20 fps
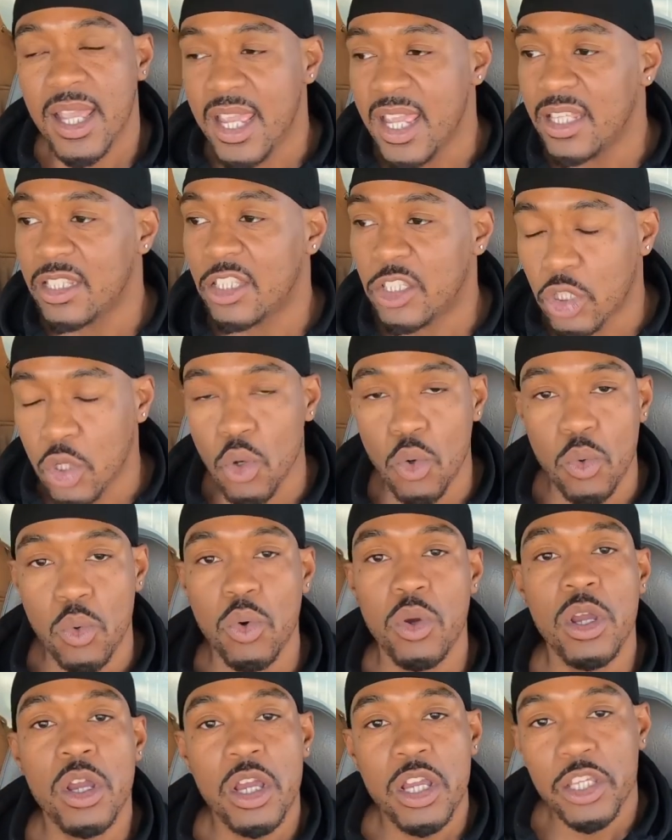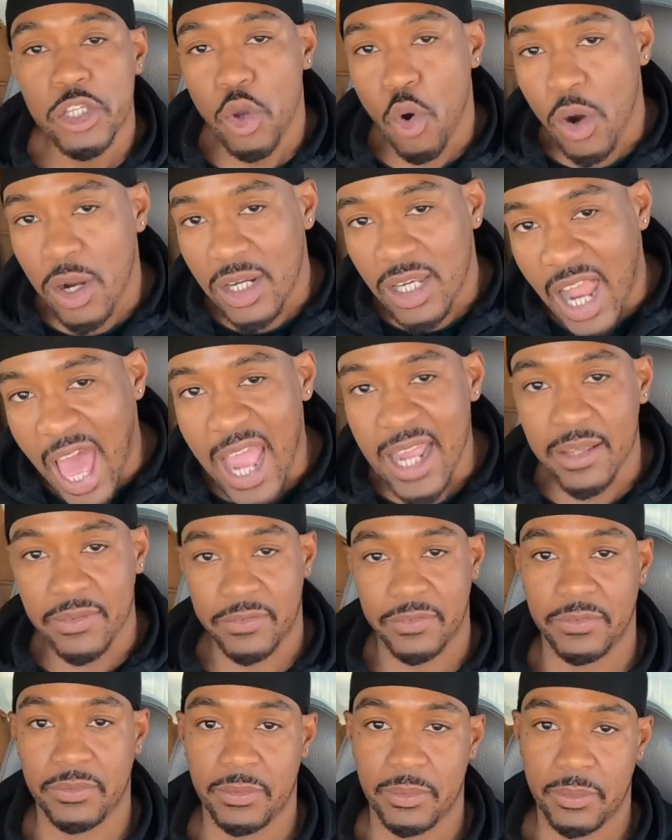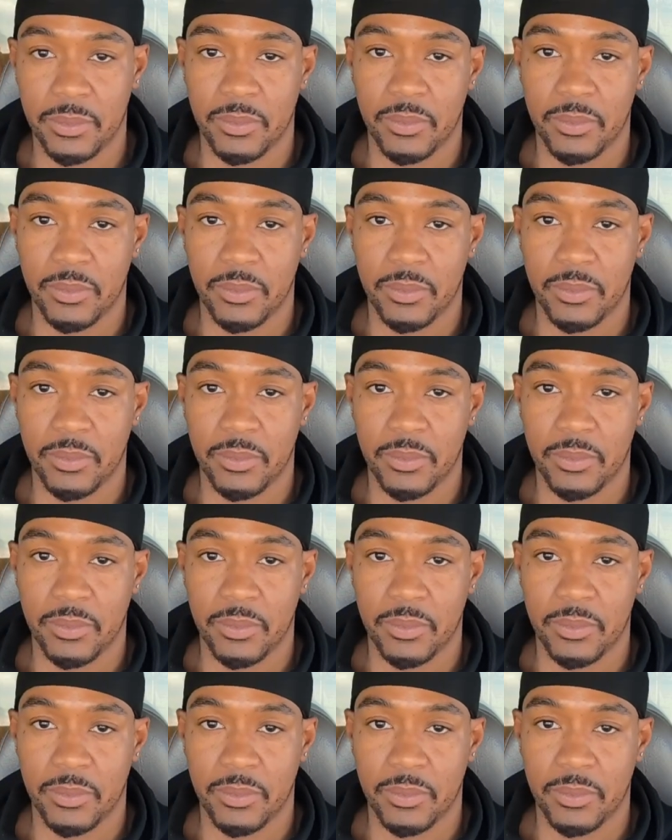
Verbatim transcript: into your life.